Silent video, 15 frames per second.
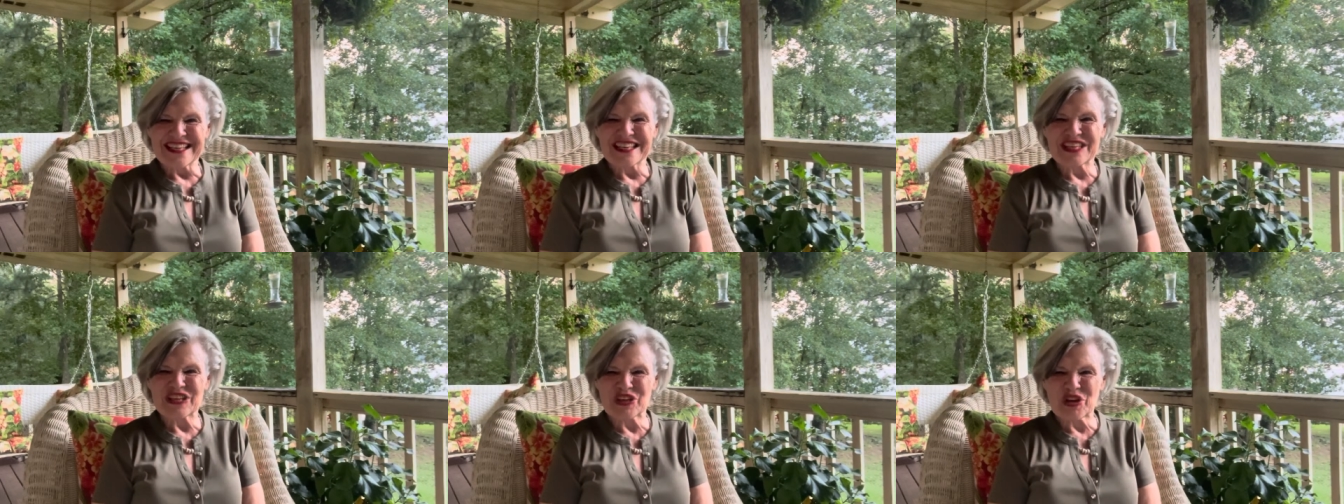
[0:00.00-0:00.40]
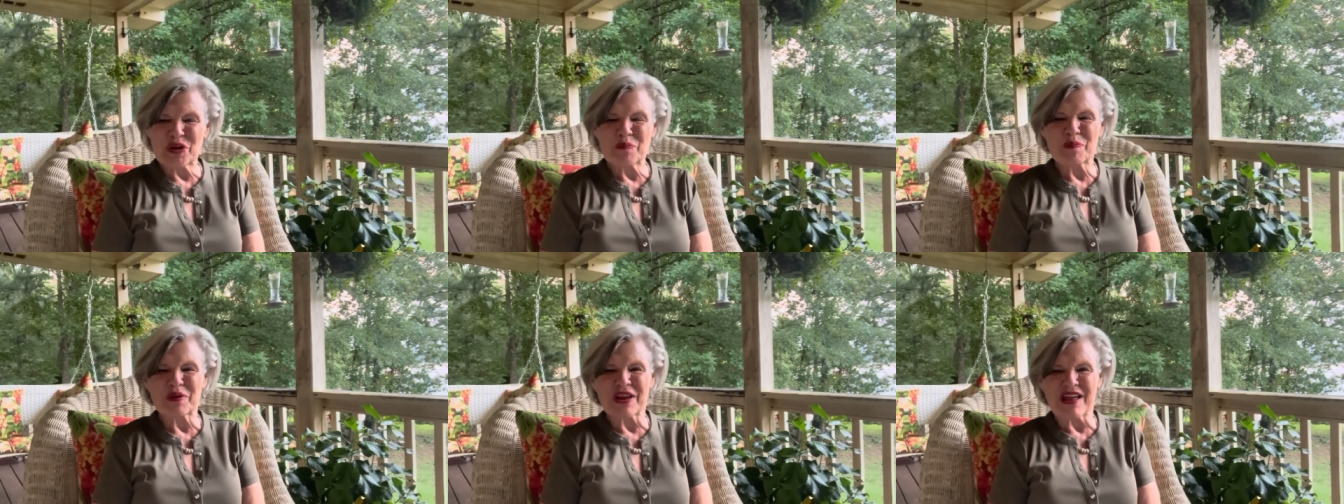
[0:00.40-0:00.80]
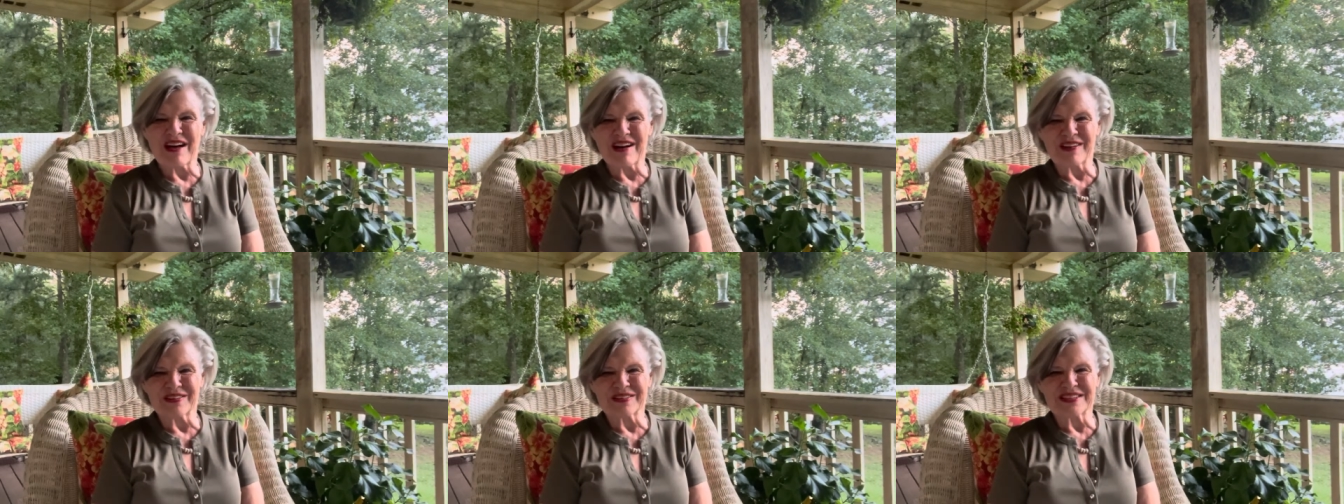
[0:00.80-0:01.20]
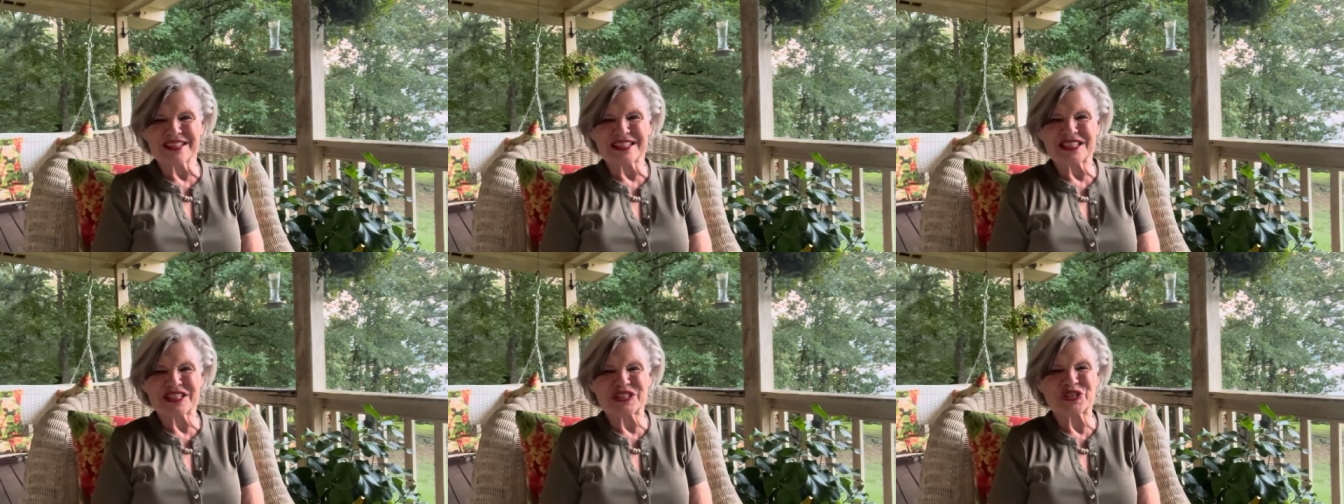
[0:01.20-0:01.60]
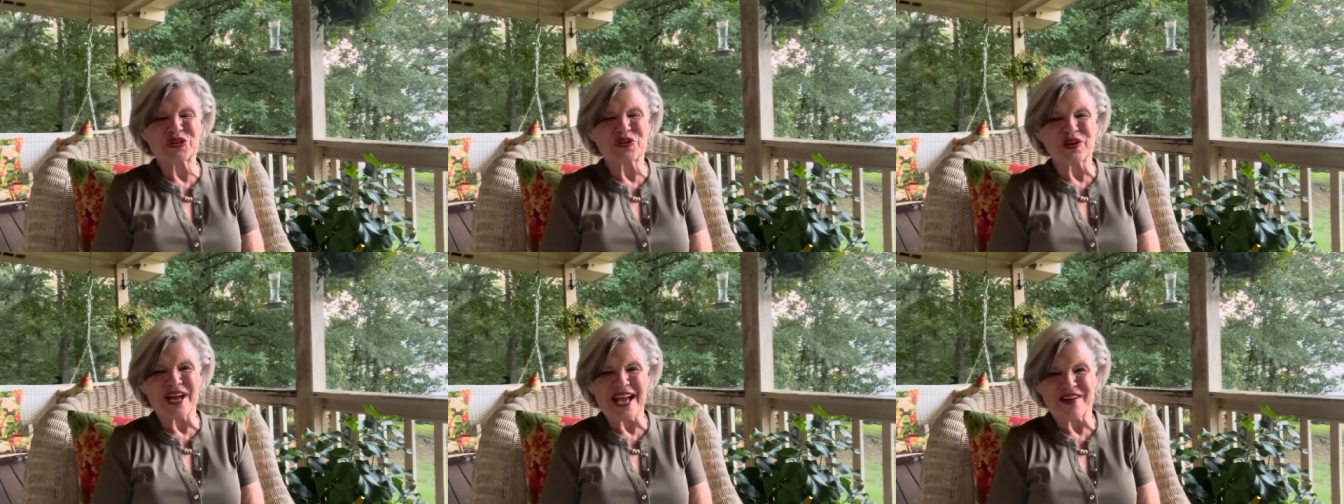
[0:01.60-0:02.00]
You belong to
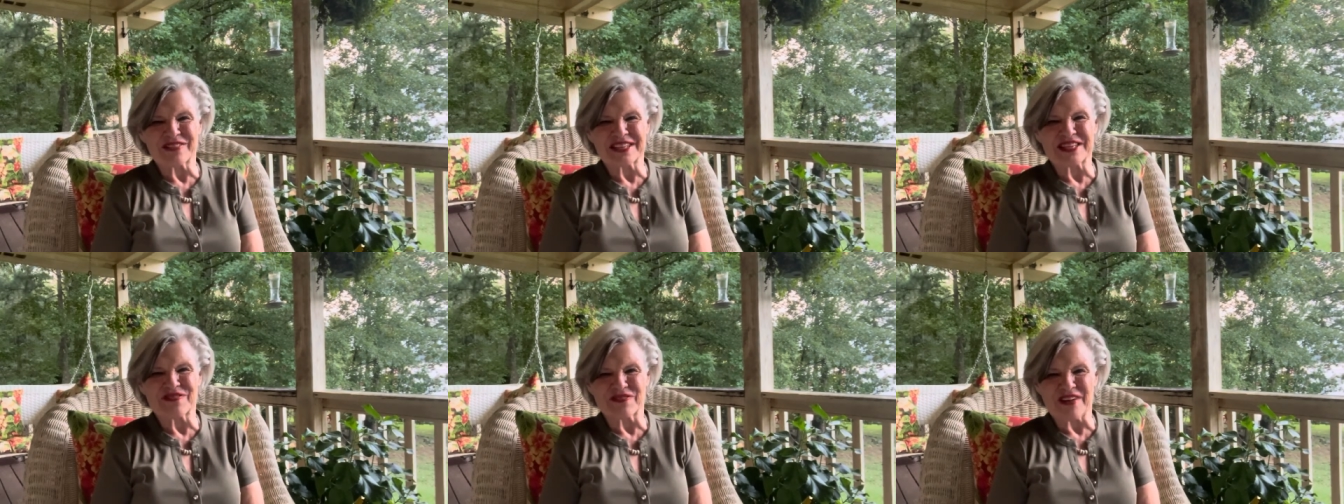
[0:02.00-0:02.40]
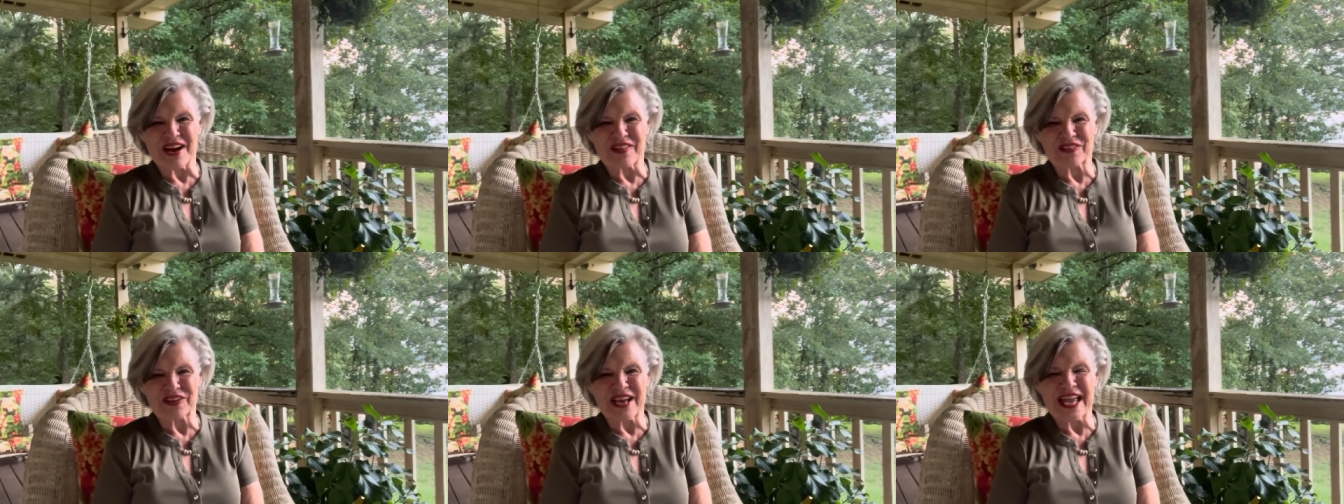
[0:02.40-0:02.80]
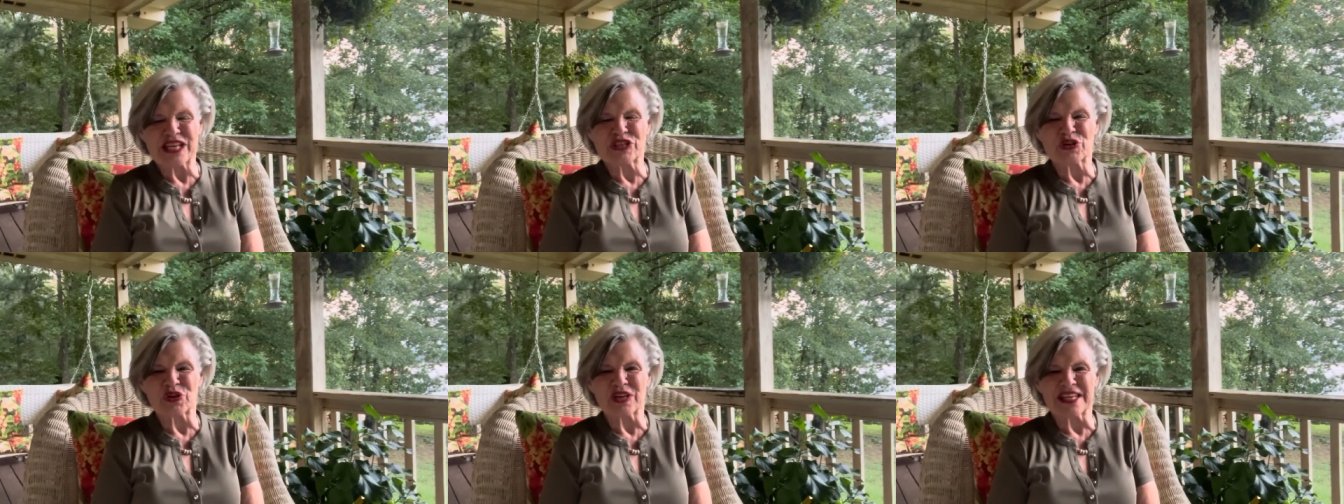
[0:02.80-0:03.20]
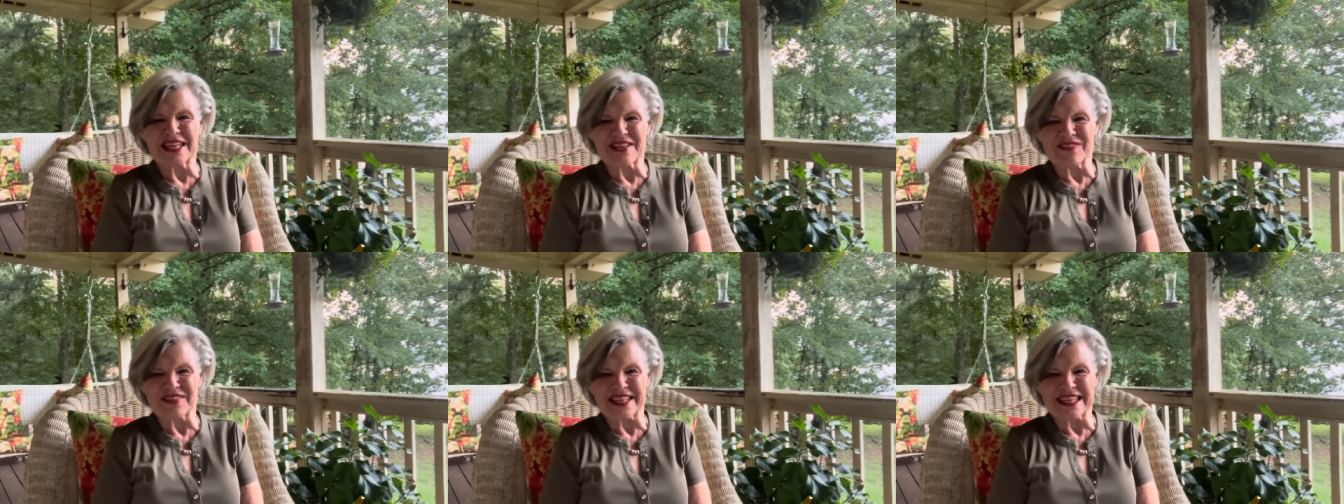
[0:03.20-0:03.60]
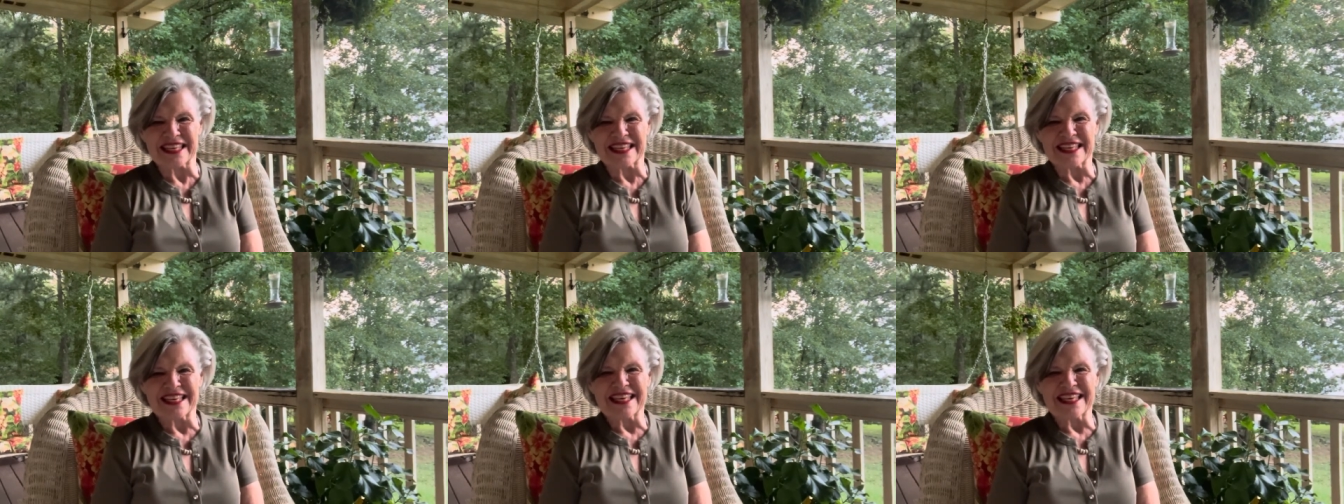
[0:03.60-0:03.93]
your Heavenly Father and you're living